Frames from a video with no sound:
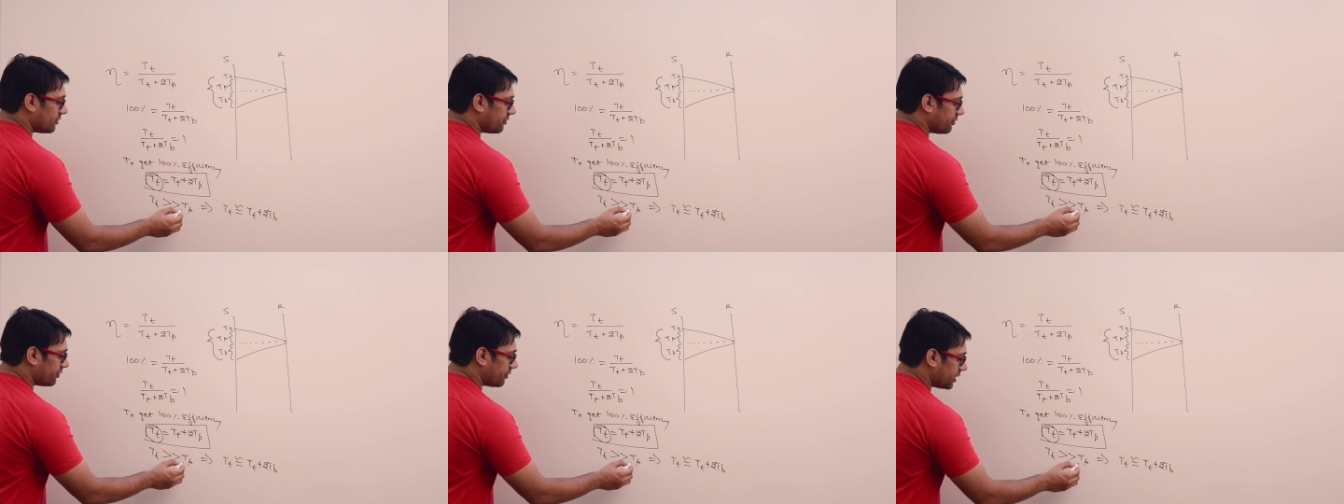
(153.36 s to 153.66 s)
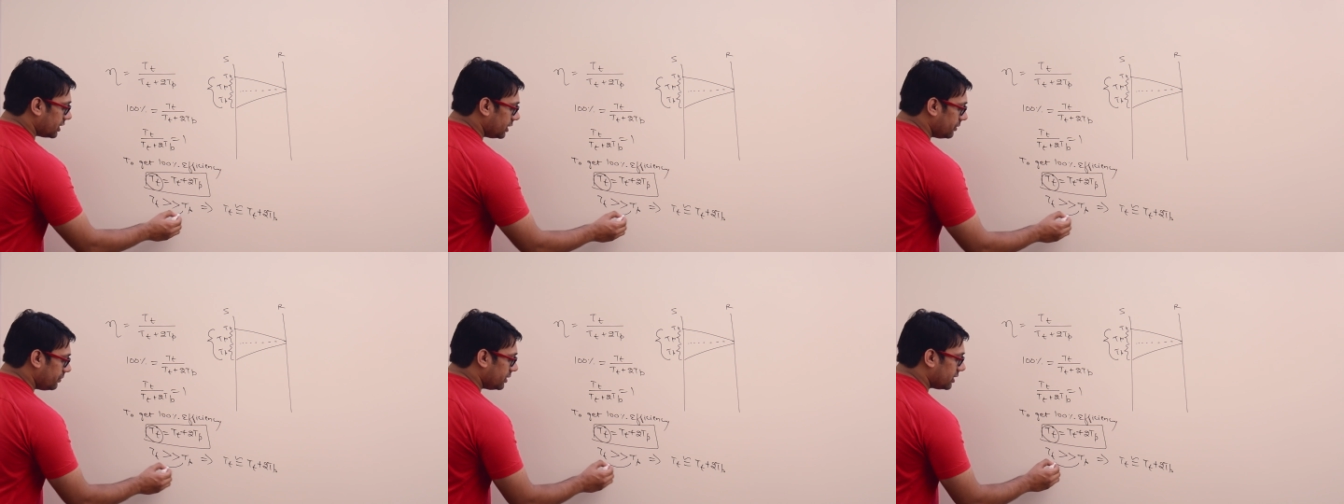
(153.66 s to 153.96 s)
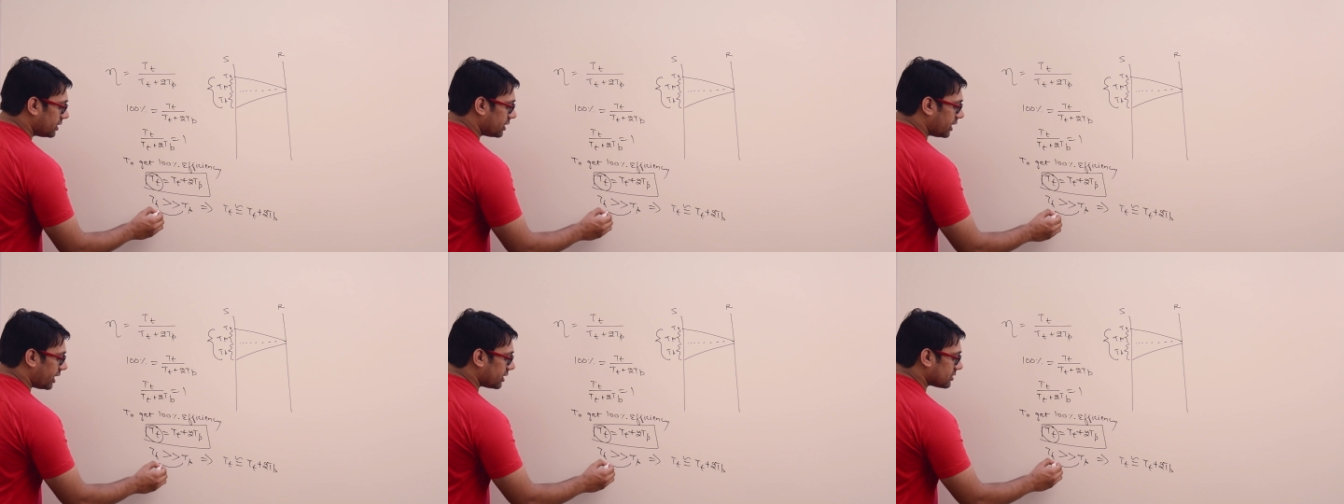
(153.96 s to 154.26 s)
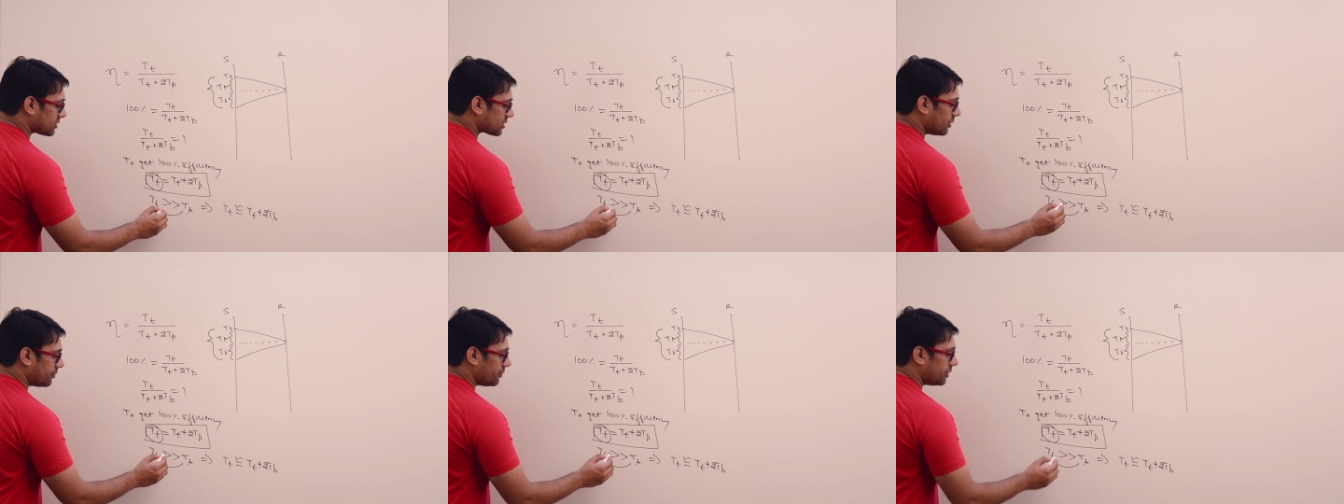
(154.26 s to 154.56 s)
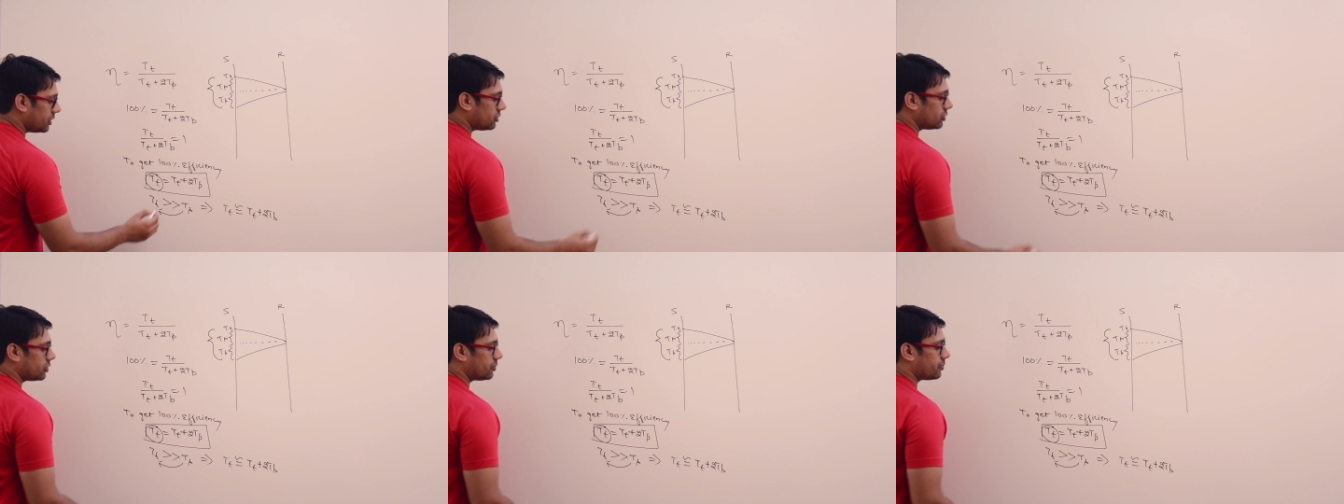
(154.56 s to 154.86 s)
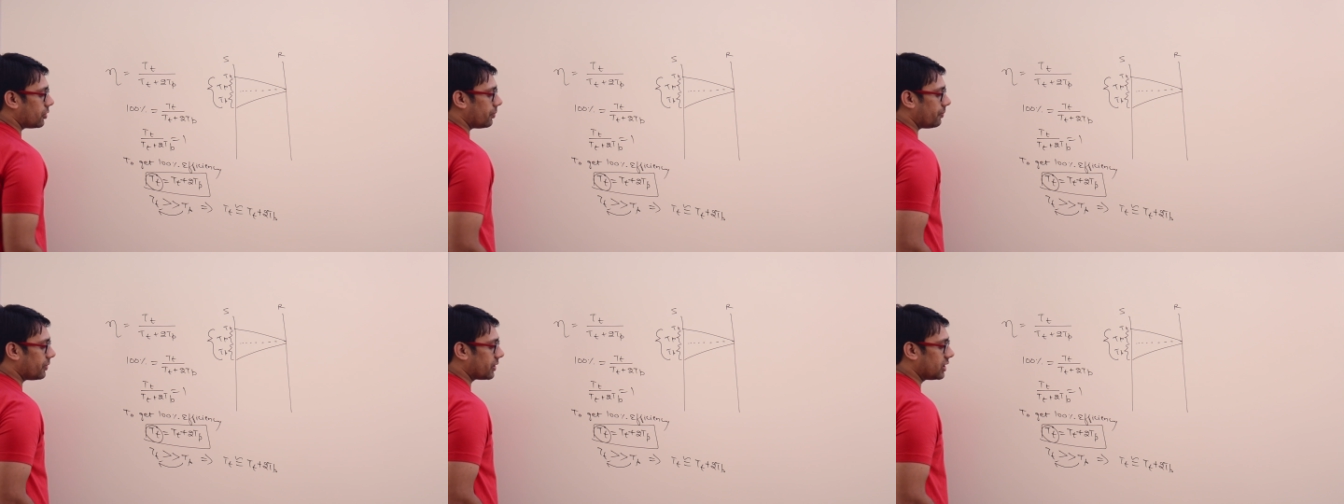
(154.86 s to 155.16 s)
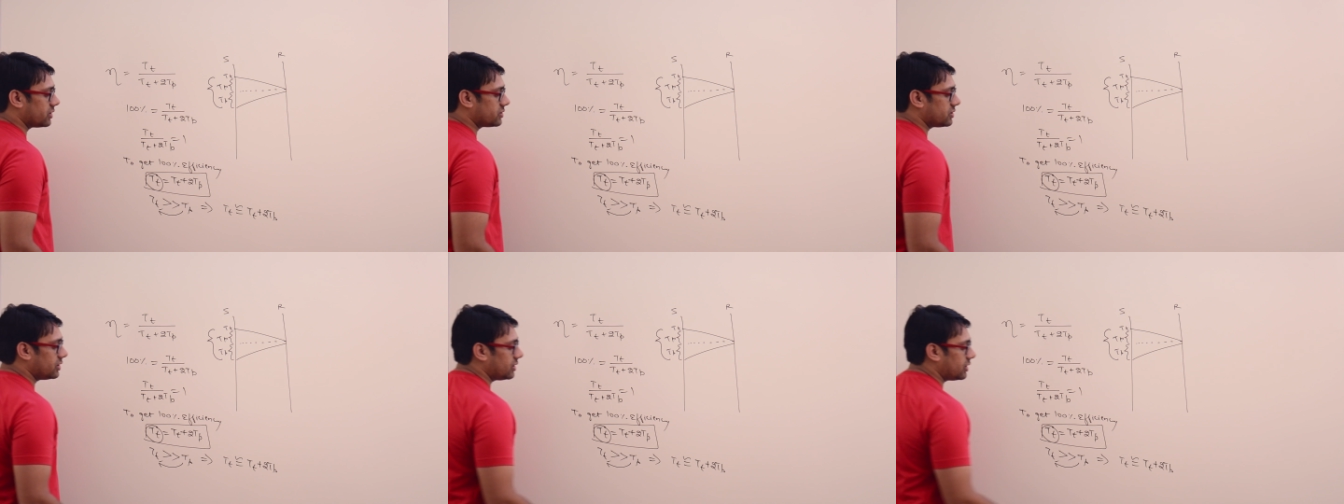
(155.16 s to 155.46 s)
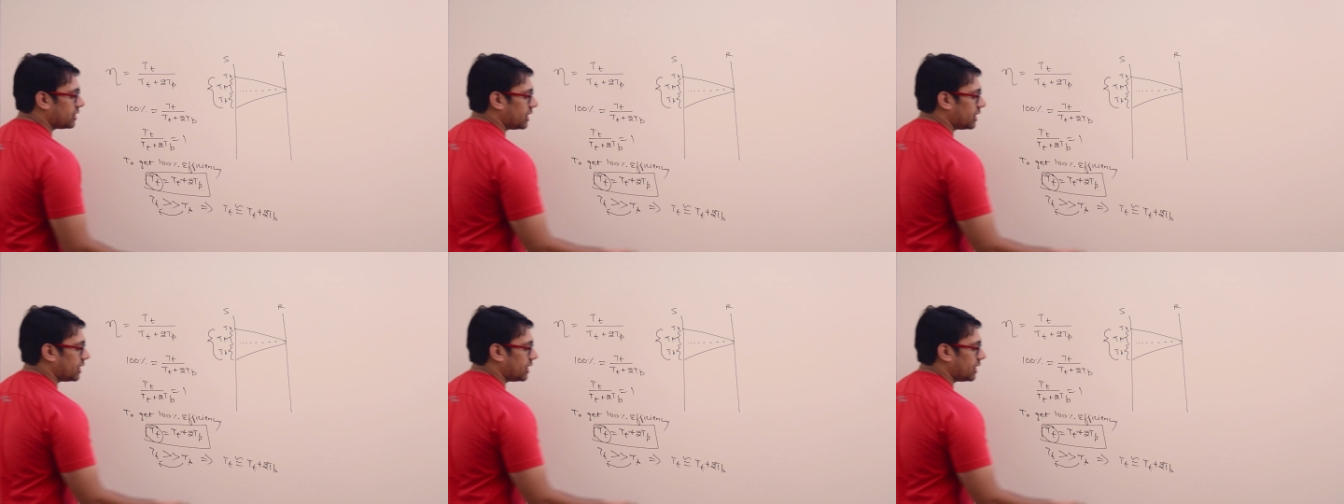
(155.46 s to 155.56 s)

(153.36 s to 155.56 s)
very big as compared to the propagation